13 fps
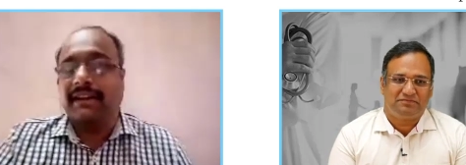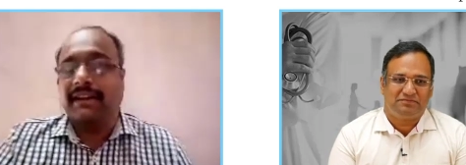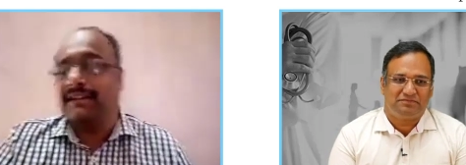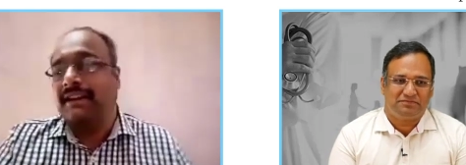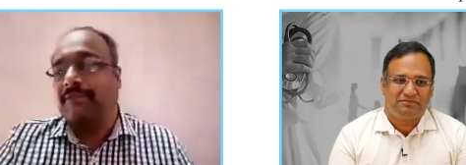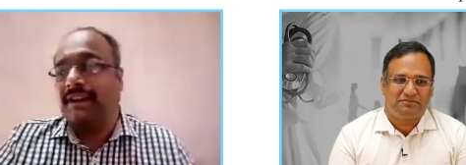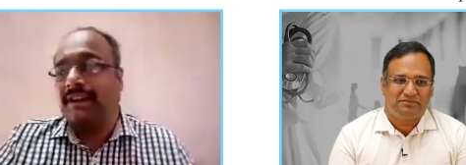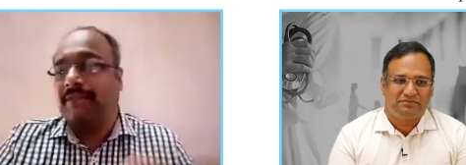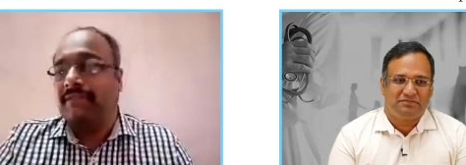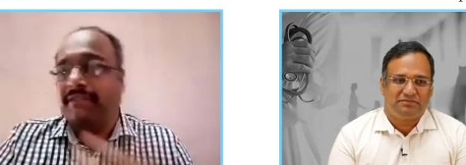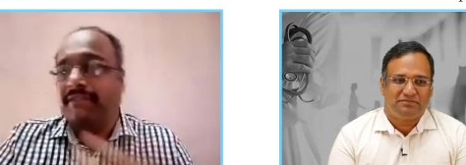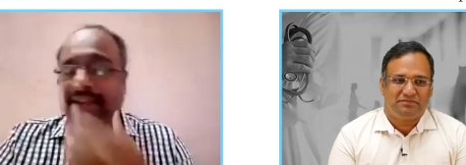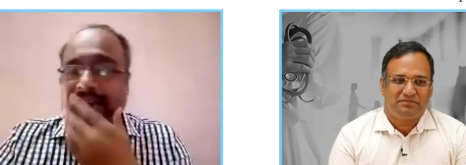Speaker 1: actually,
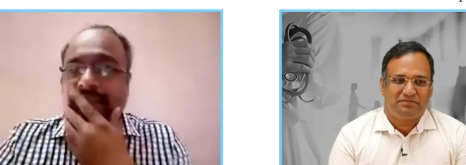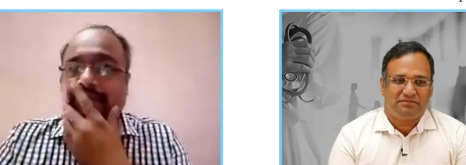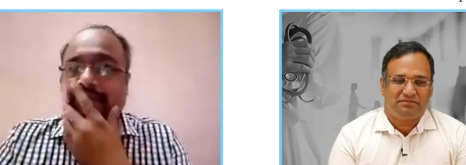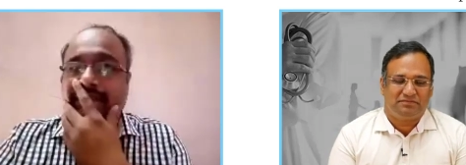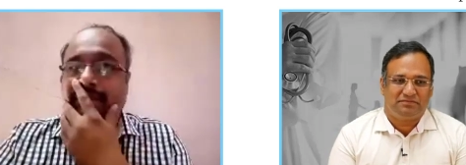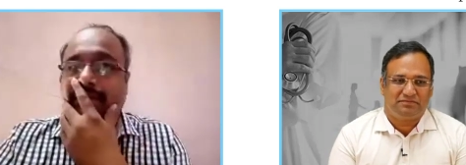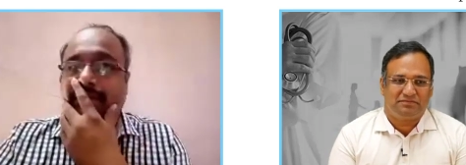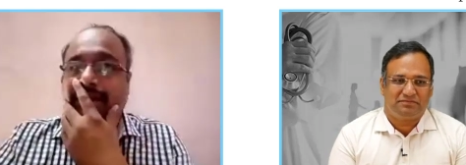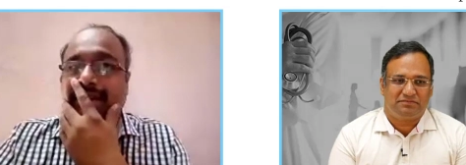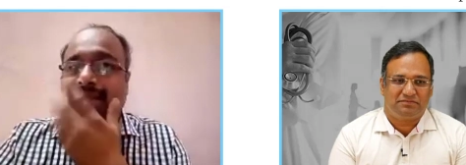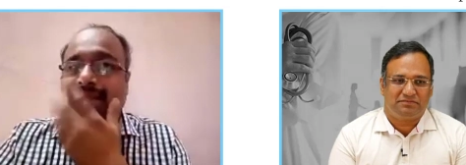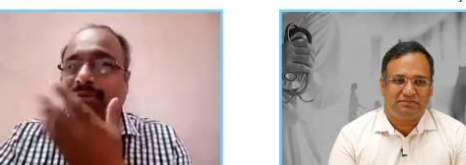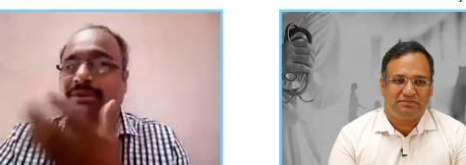when when I finished MD,
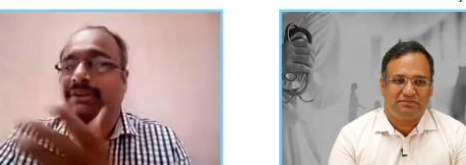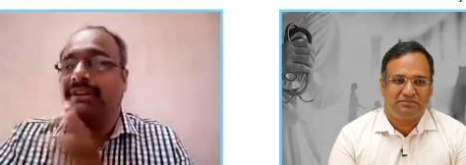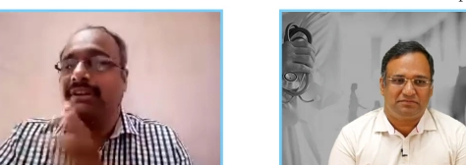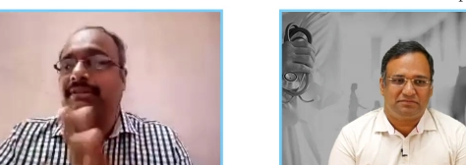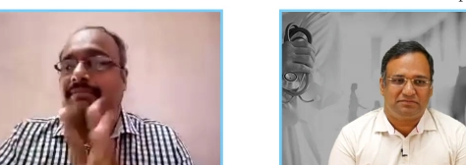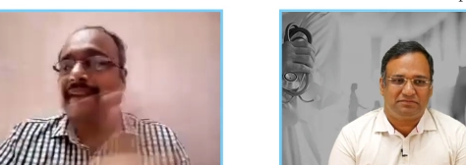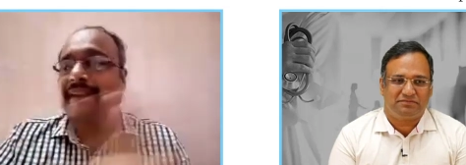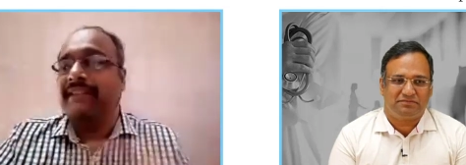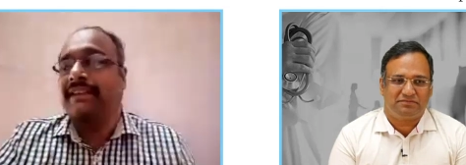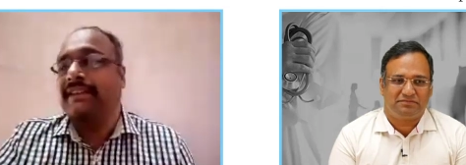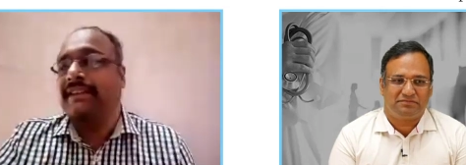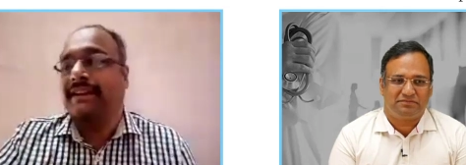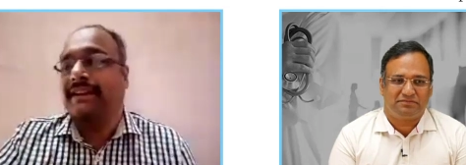DM was not a main
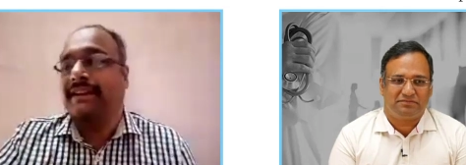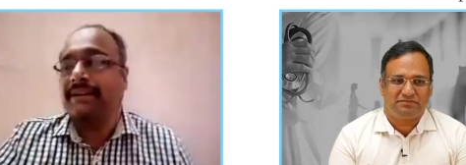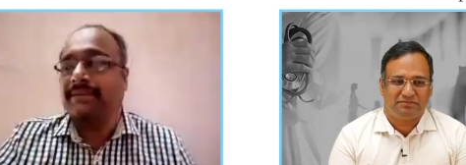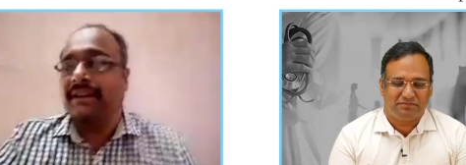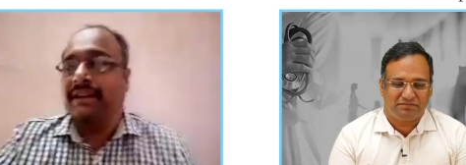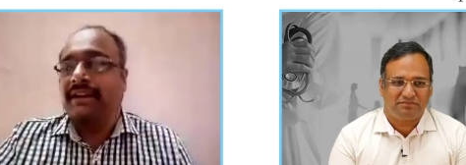thing that time.